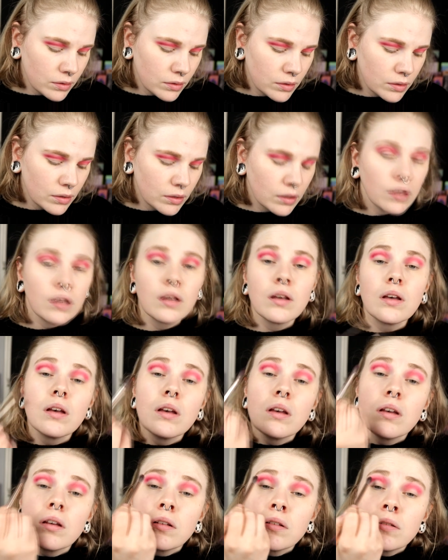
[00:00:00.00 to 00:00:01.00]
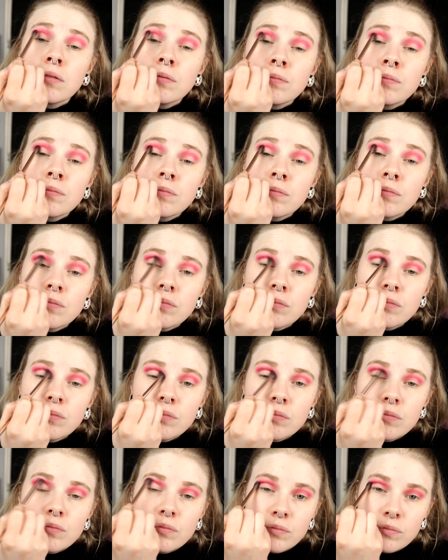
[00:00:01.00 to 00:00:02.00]

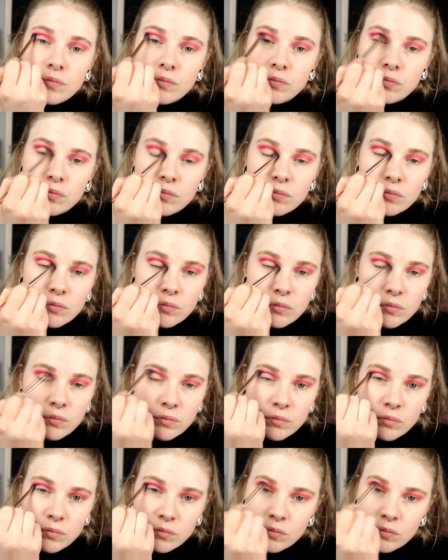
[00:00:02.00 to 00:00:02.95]
[no speech]